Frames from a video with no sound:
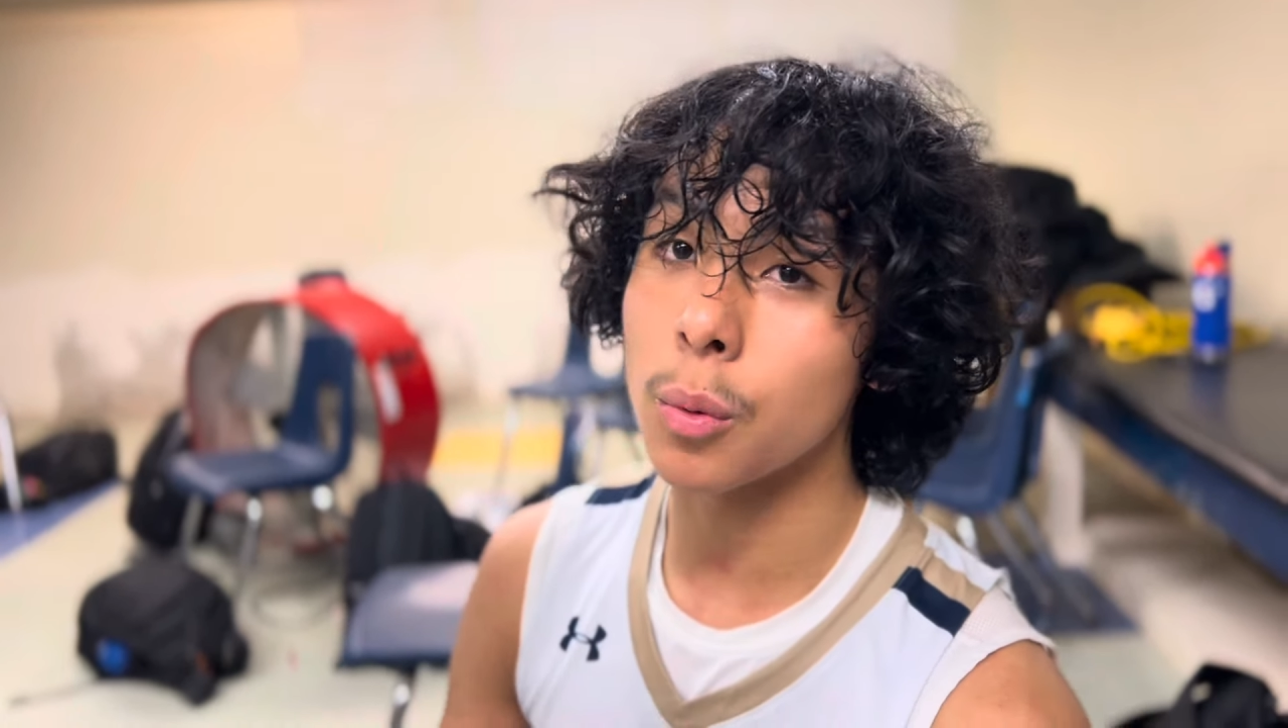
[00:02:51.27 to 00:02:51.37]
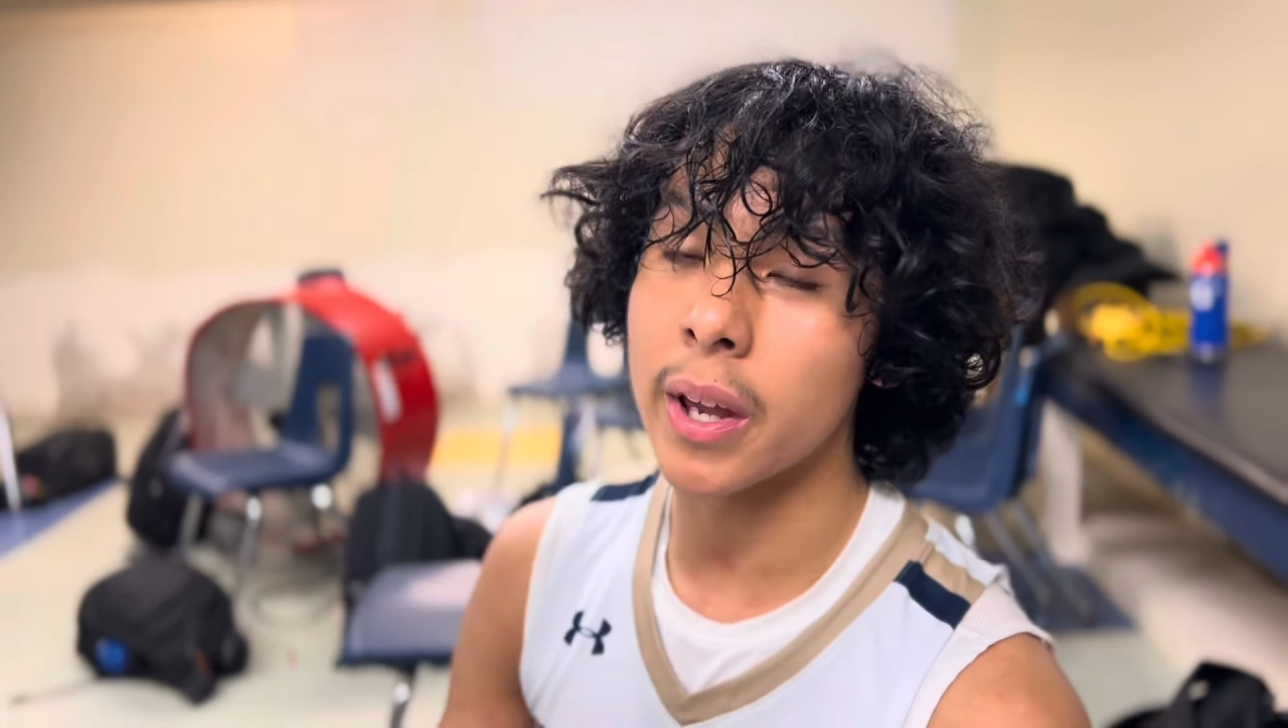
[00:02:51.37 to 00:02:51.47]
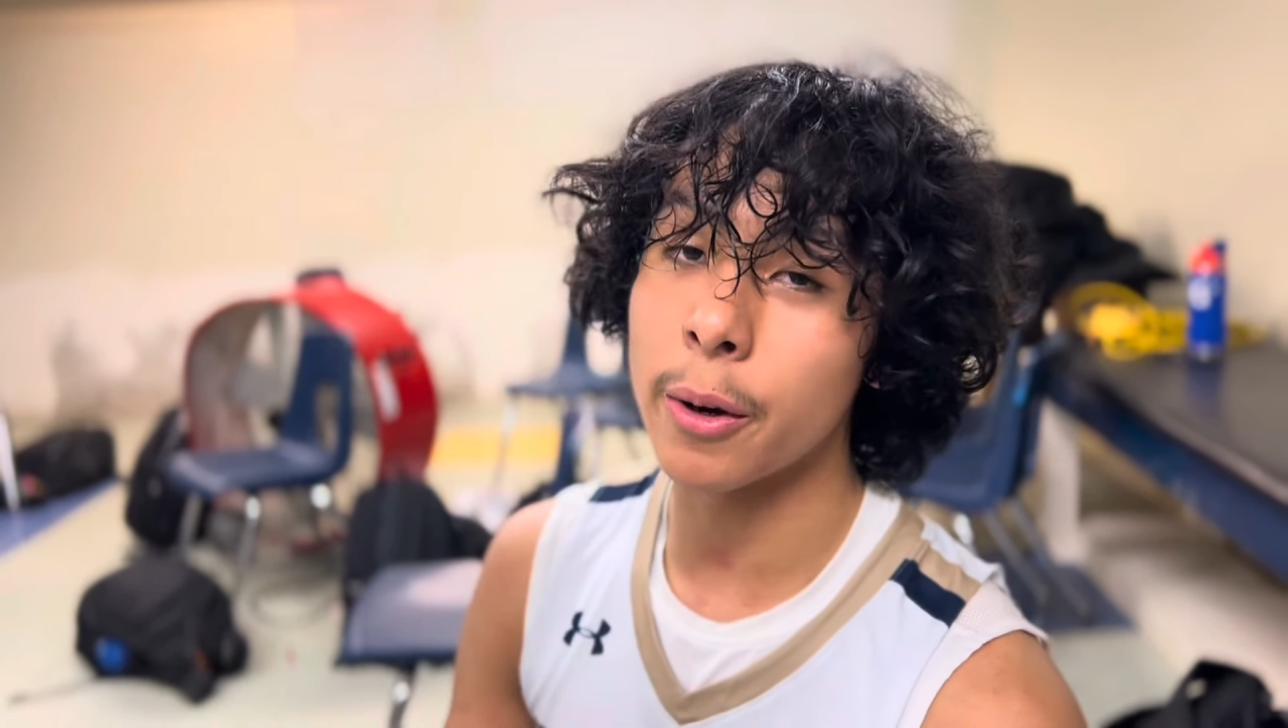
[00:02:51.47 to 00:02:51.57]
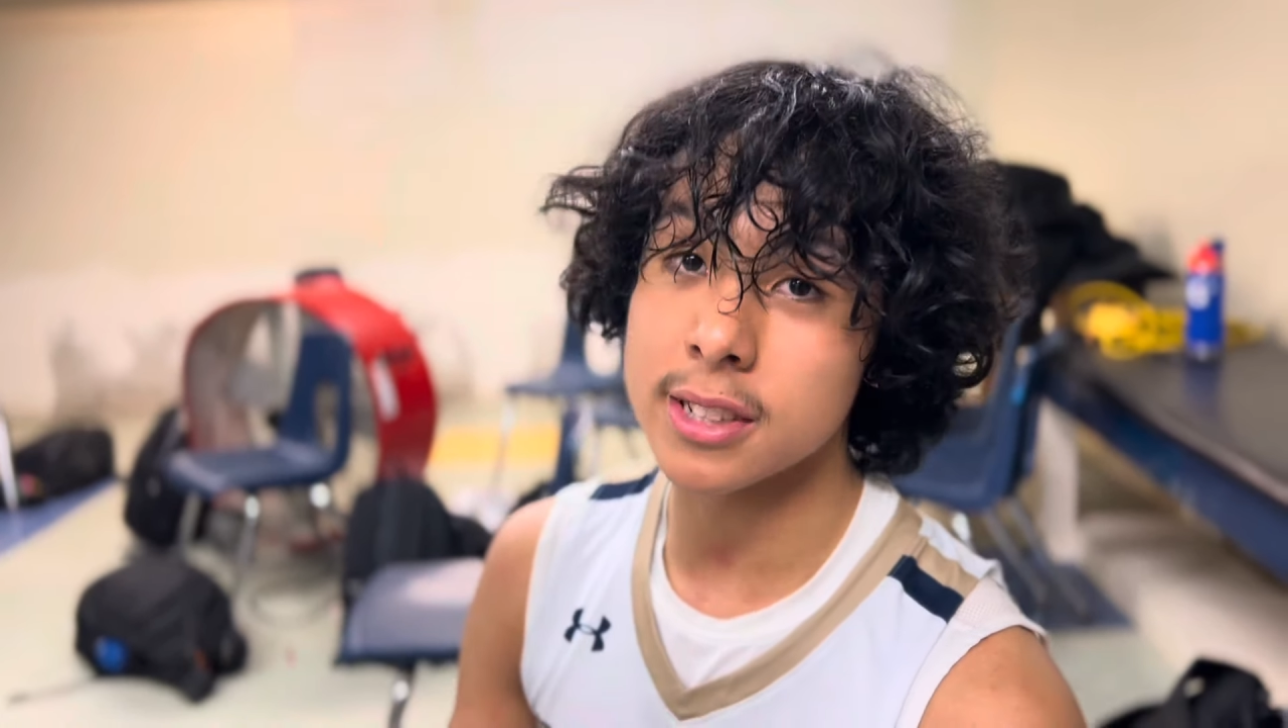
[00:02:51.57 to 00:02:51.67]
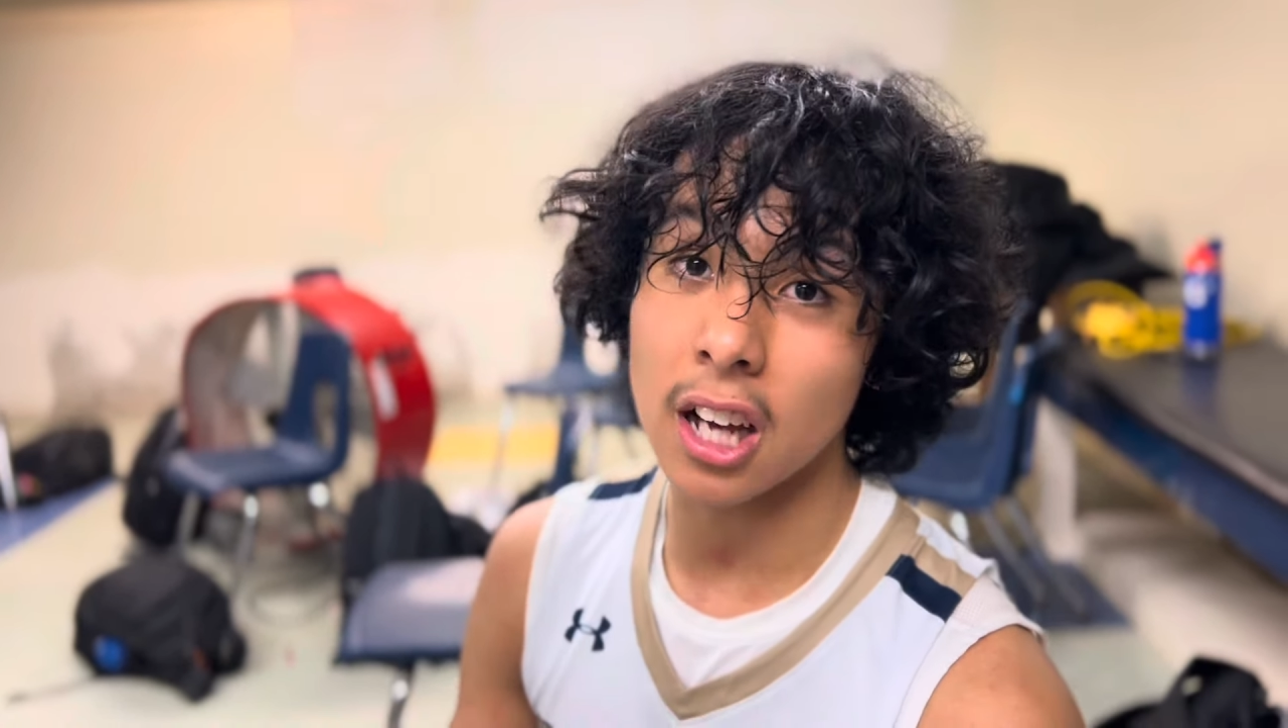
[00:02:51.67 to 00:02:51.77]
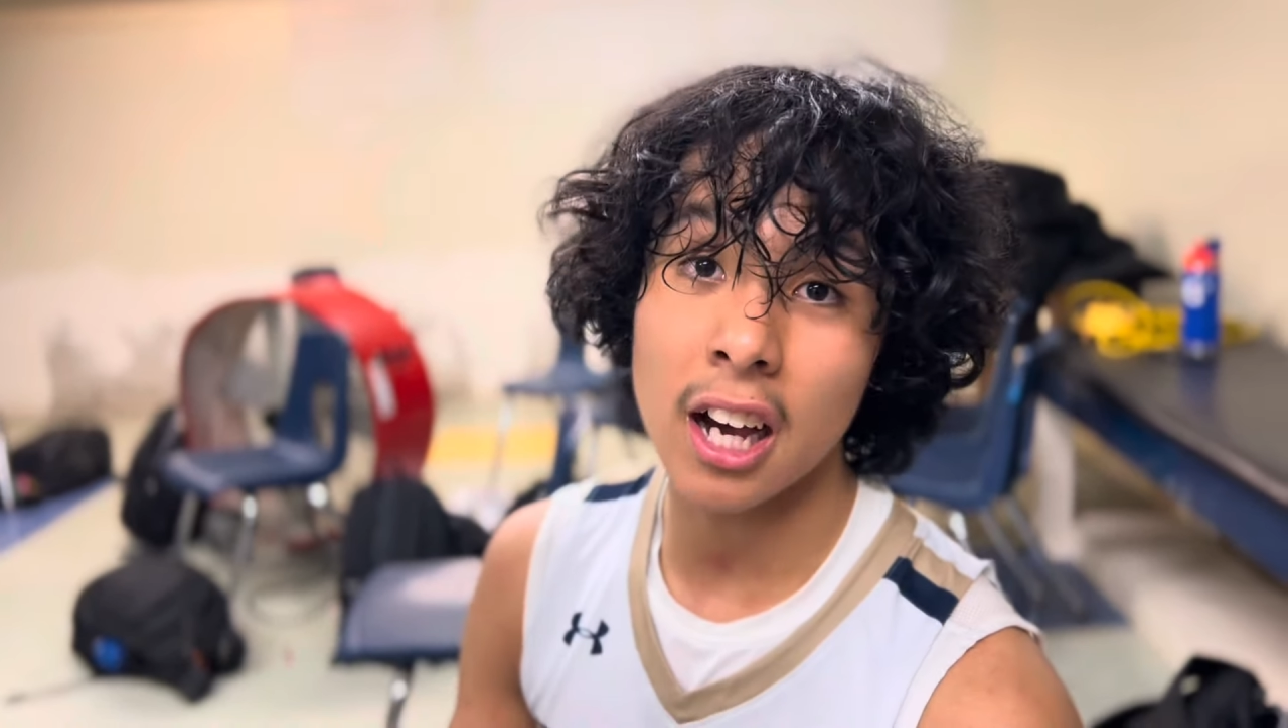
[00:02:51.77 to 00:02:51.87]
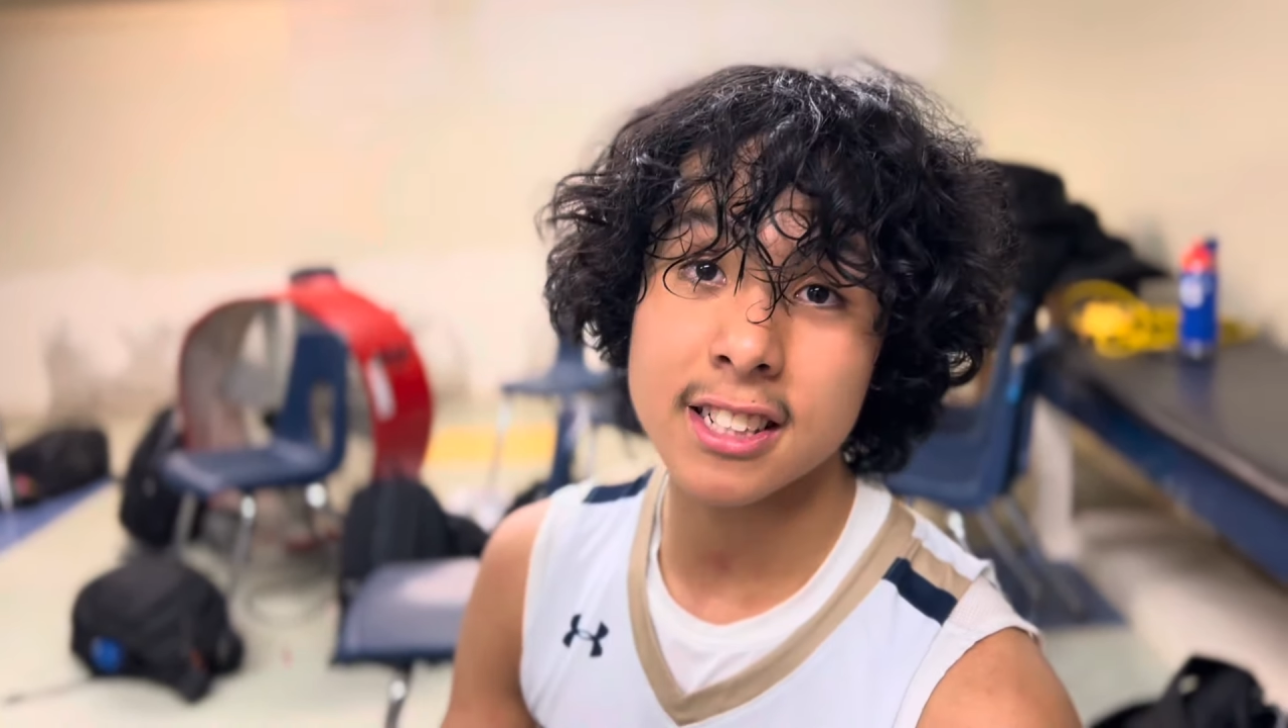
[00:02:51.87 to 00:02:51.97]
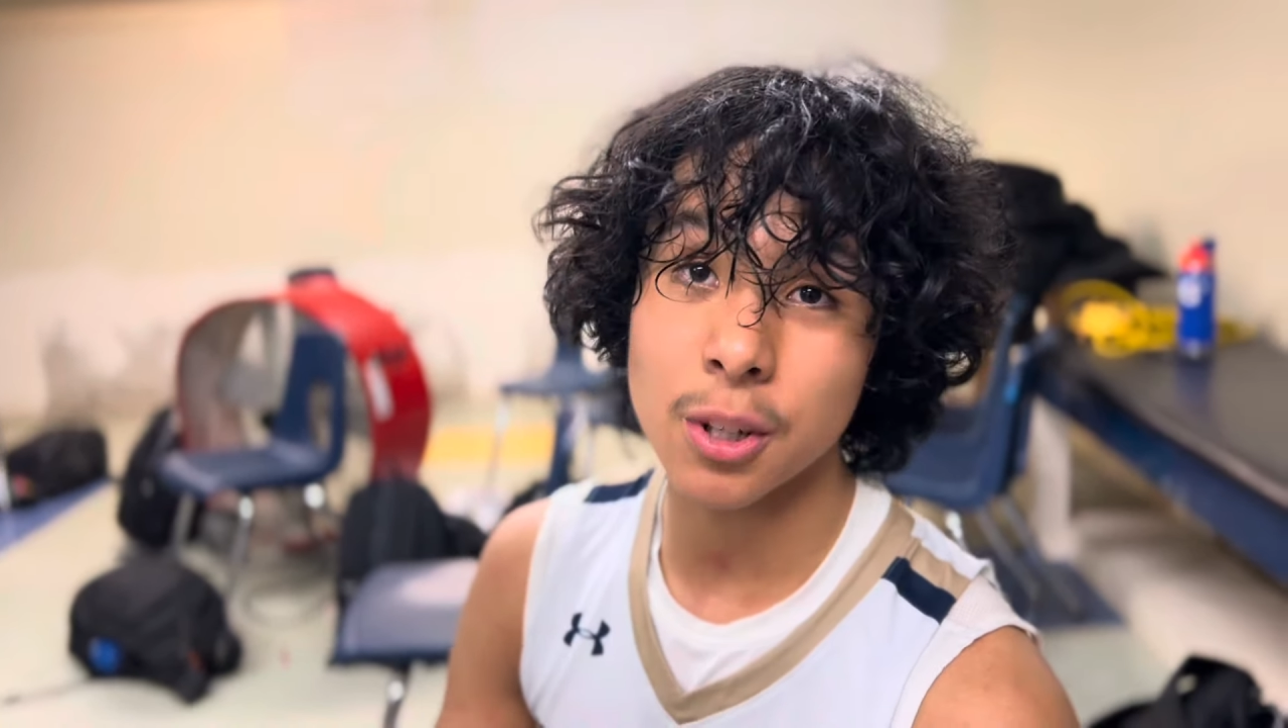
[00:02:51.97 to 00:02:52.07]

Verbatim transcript: he was hot,